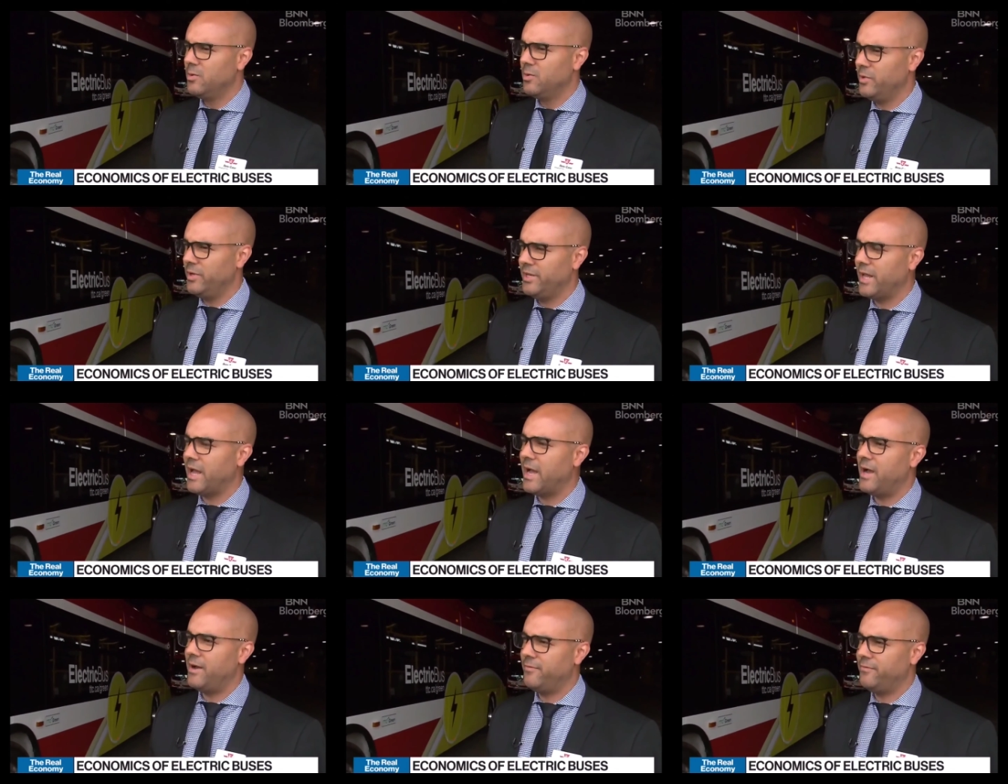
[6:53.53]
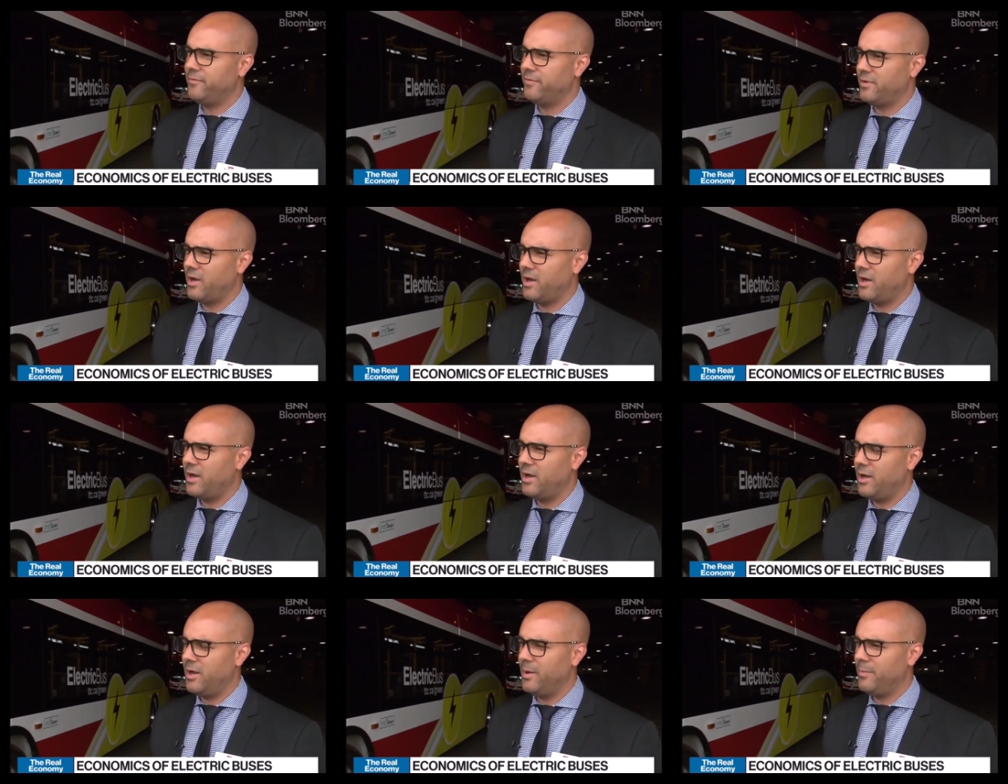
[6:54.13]
we'd have
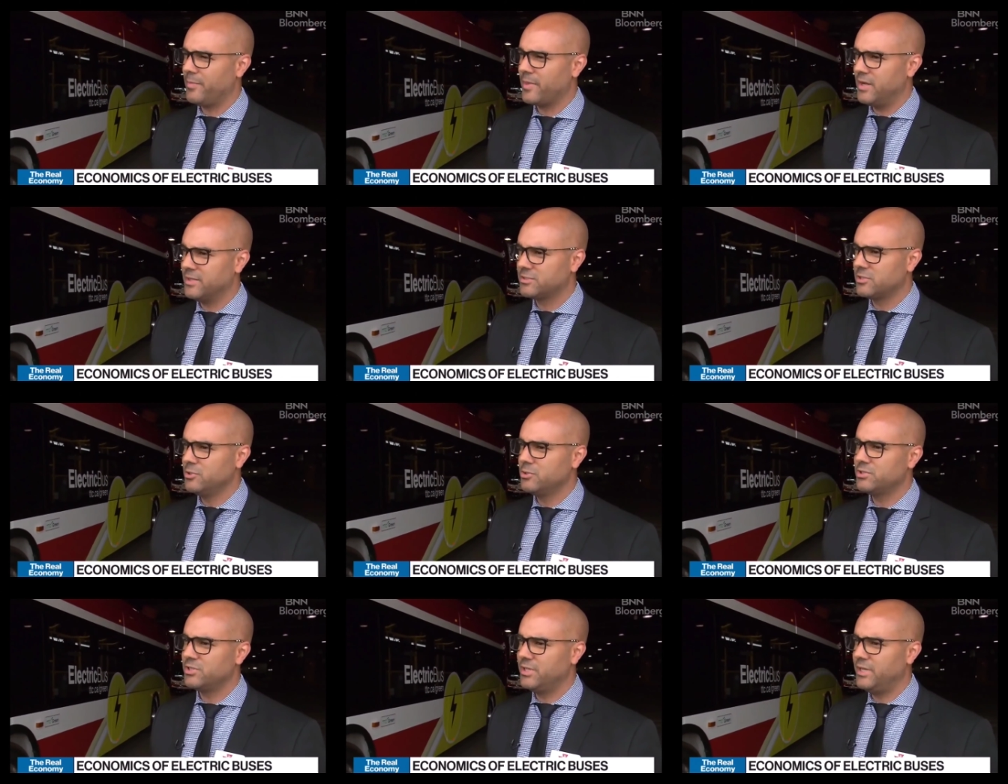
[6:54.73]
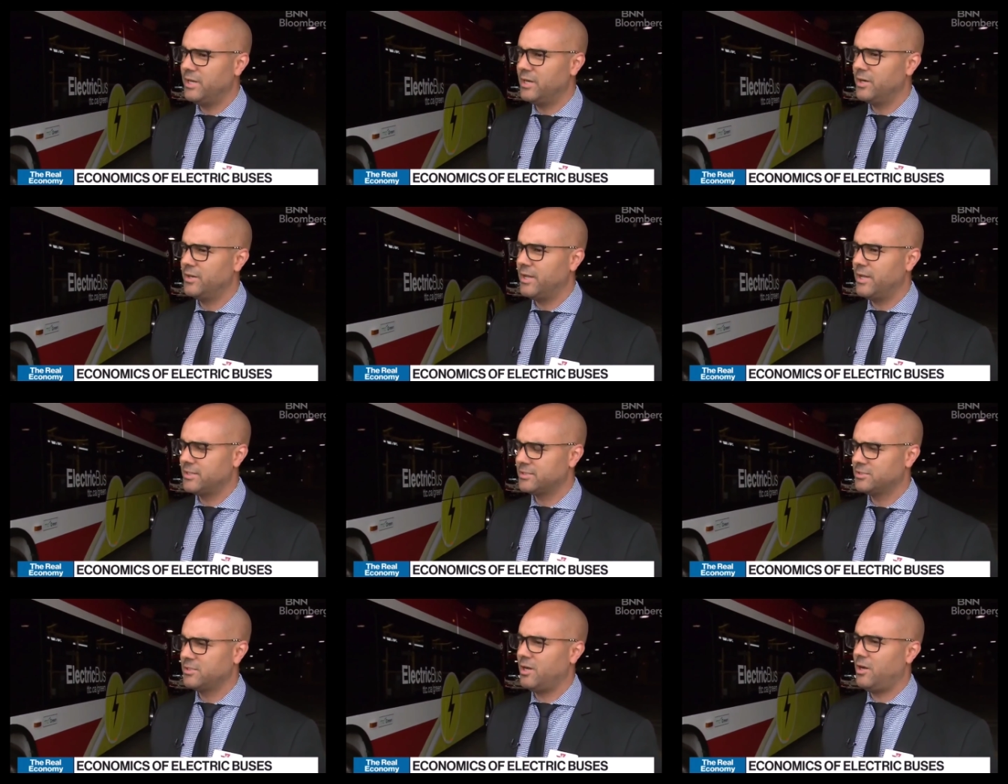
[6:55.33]
a solution here
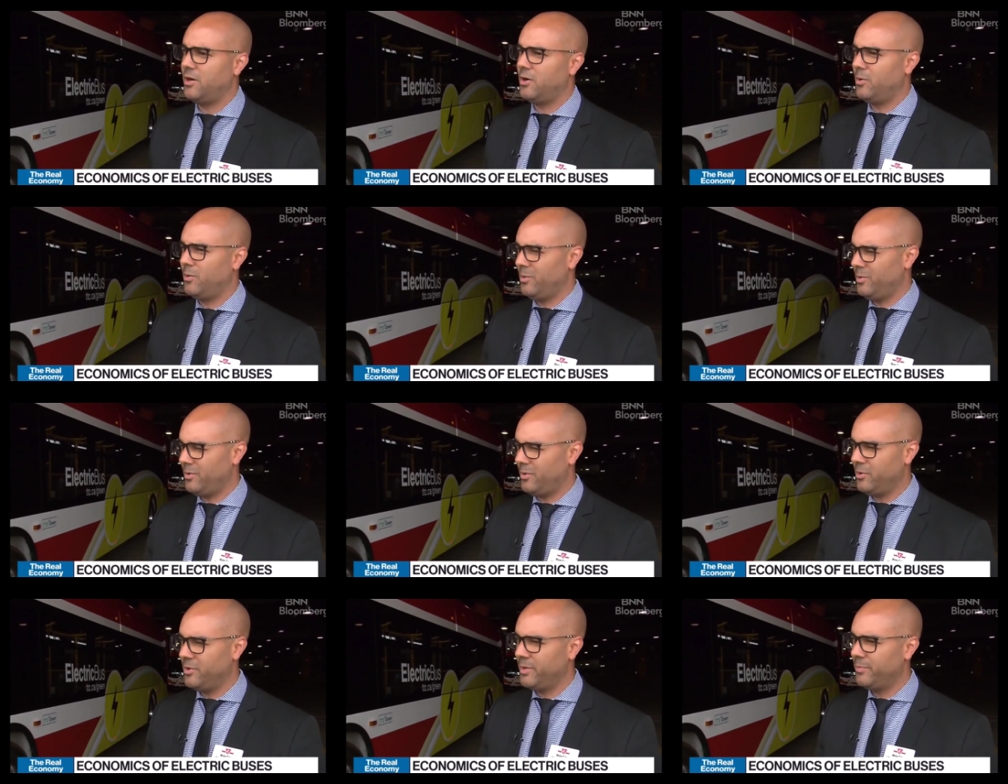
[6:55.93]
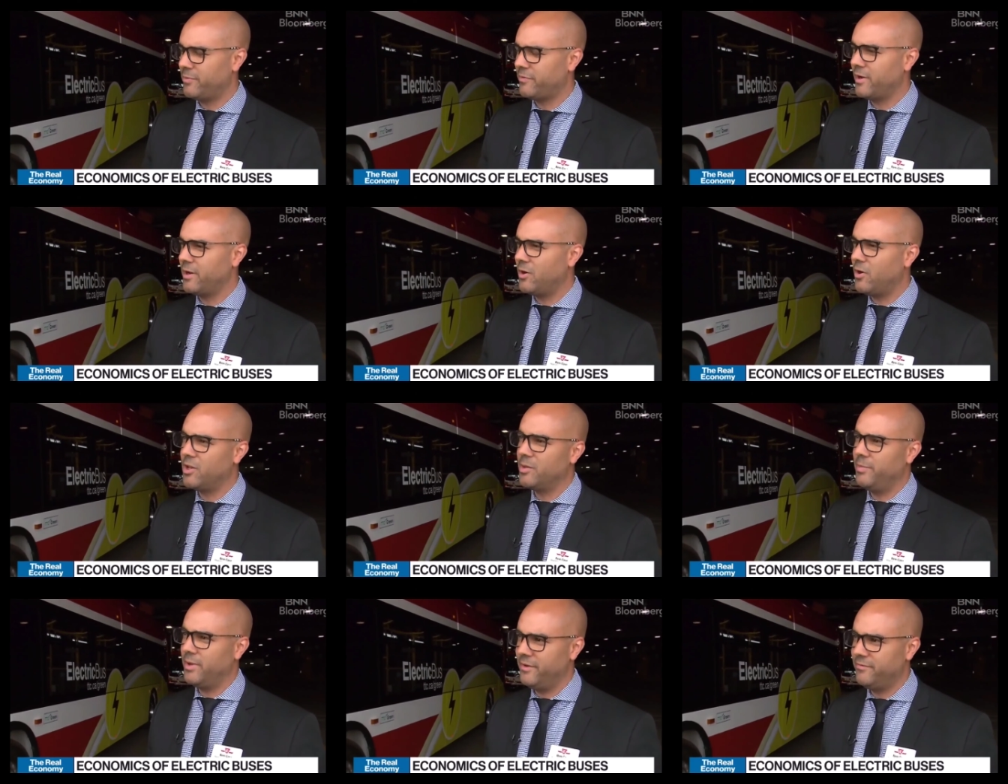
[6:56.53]
that's not only provide
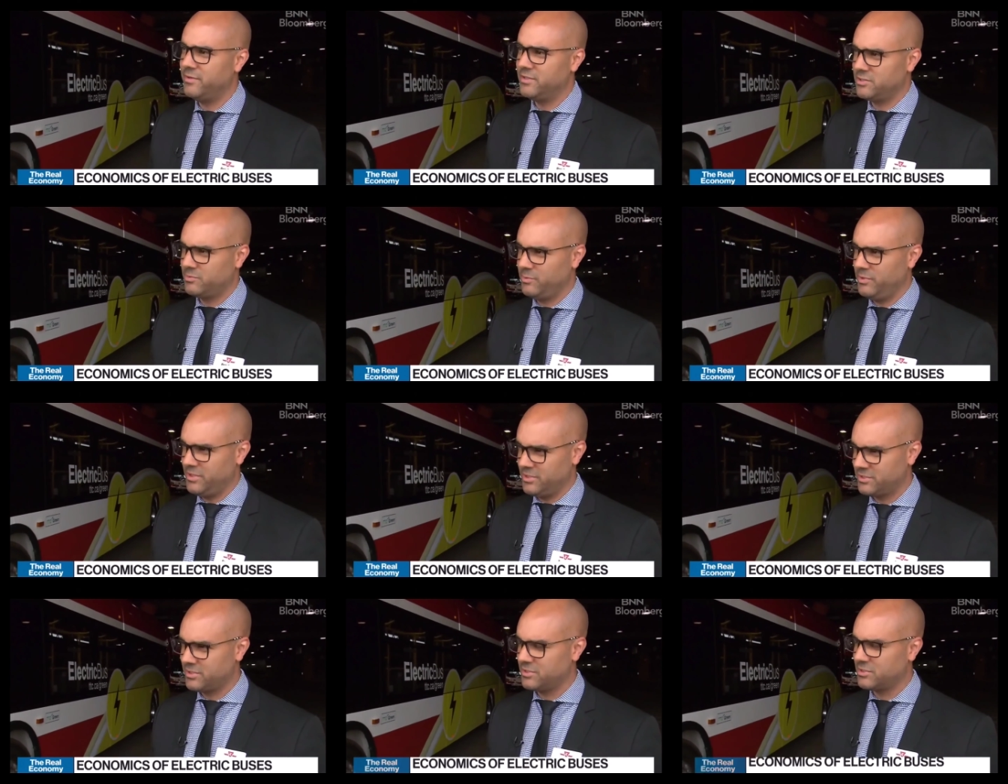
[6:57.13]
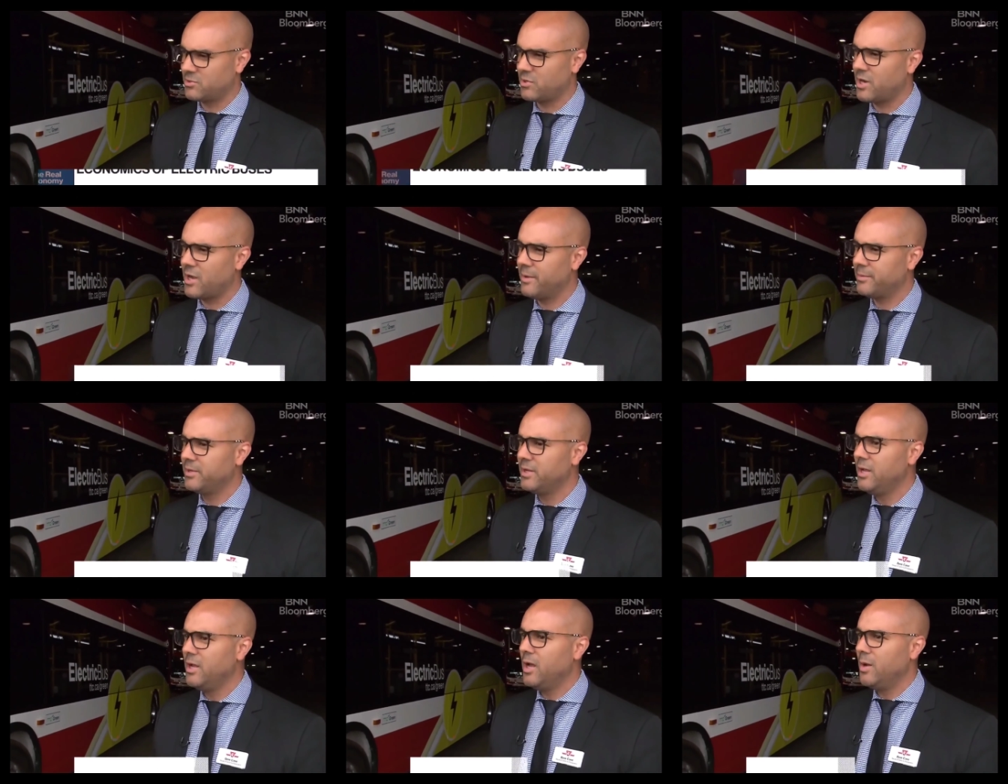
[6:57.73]
all the benefits we just
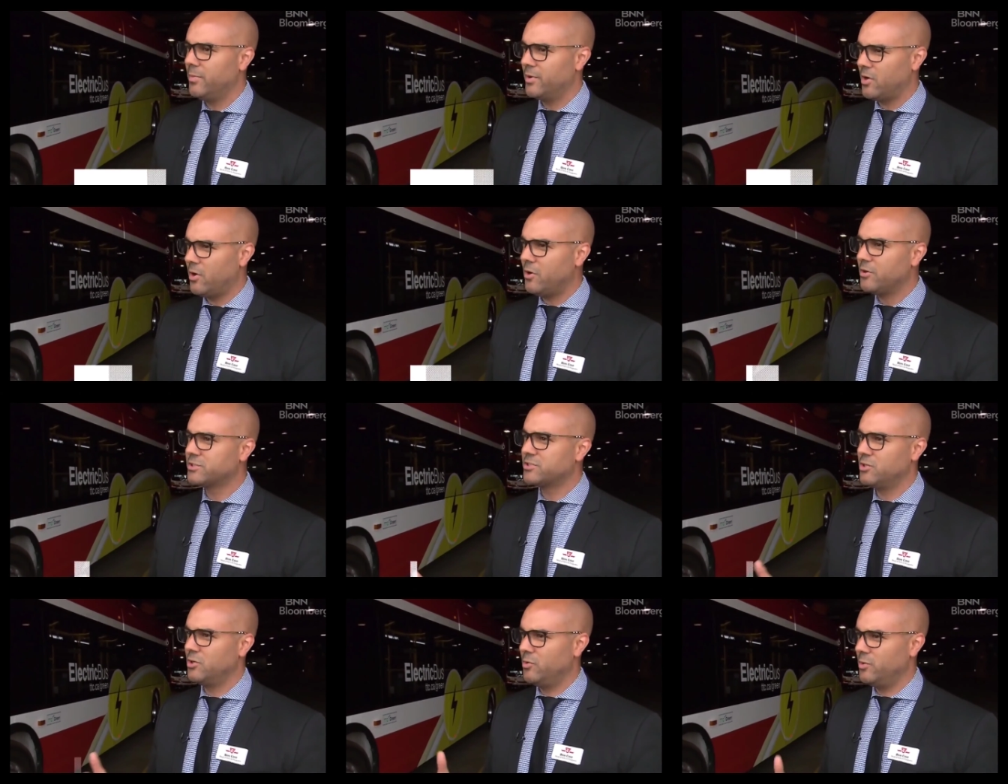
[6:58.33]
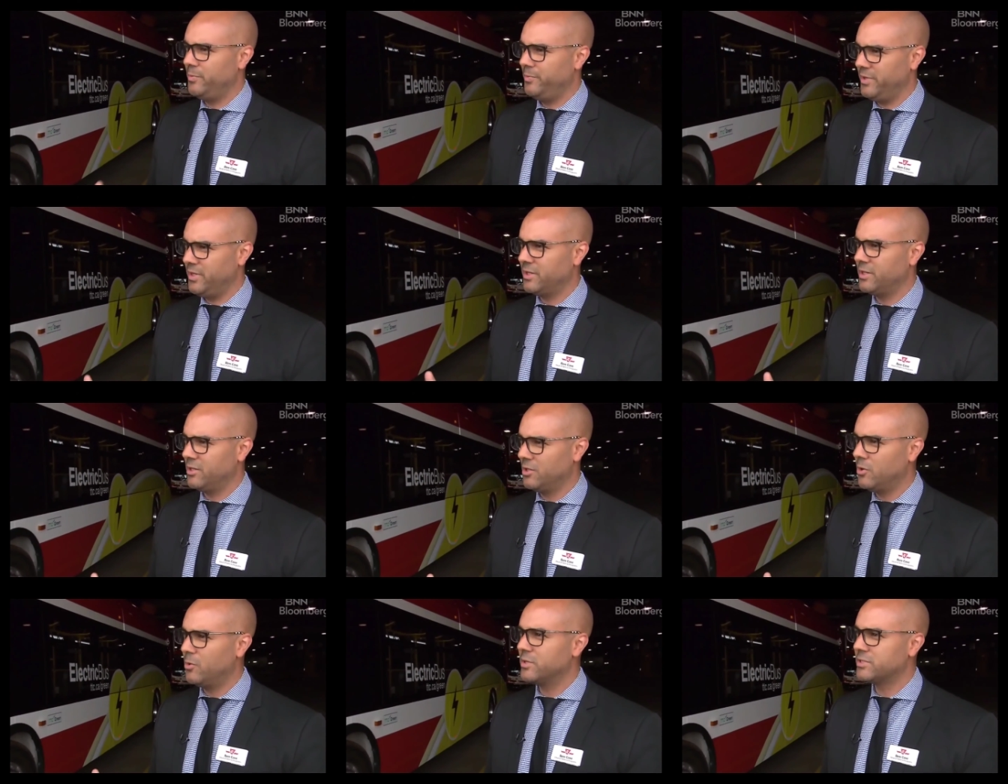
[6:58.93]
described, but also would be
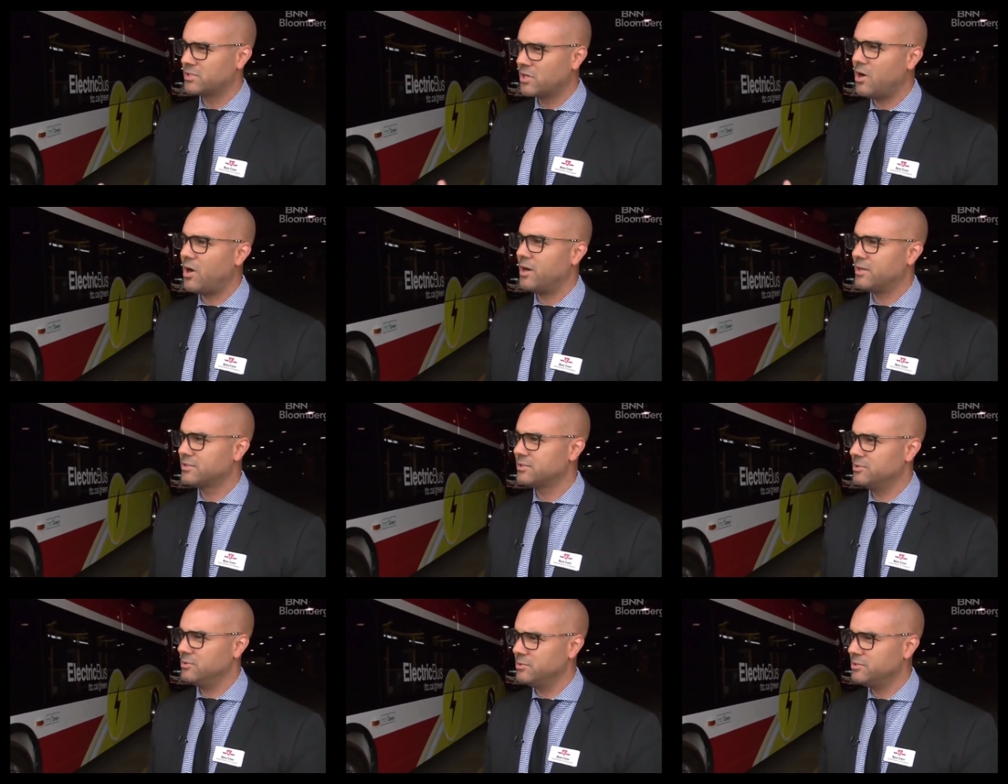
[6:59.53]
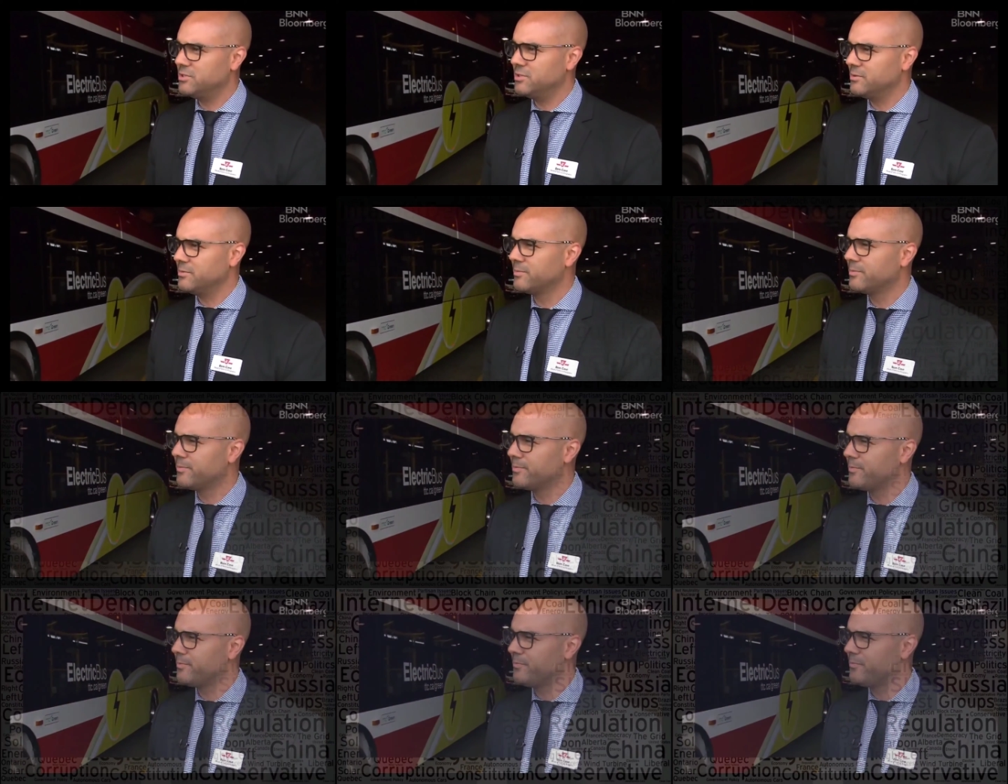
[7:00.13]
the lowest cost
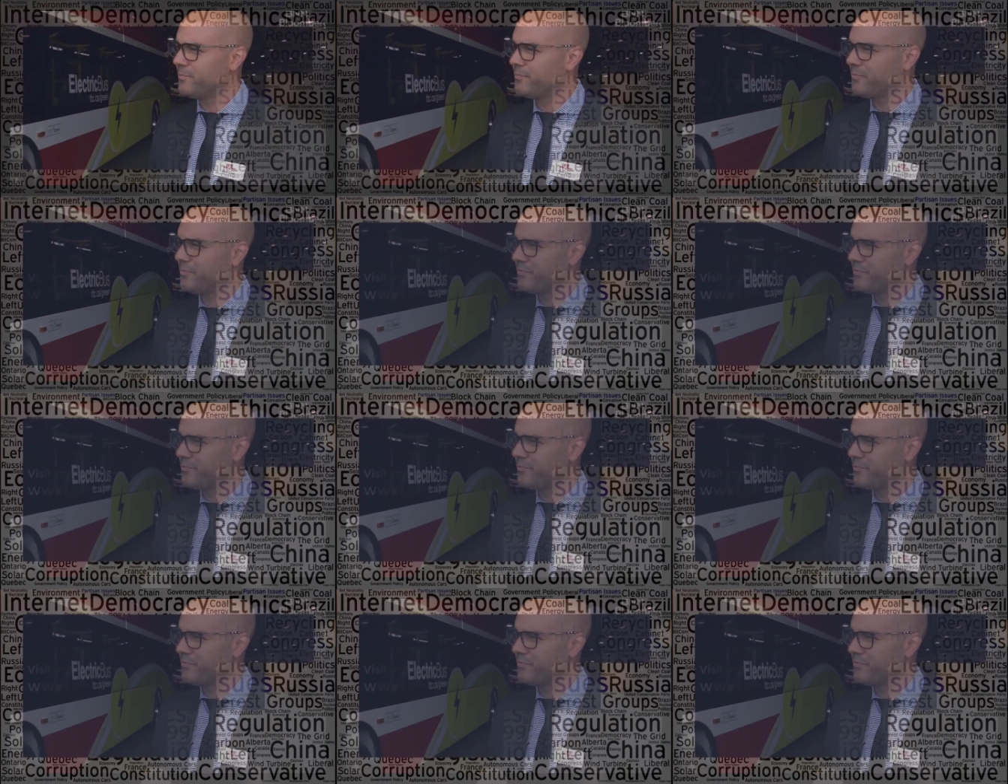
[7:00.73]
solution.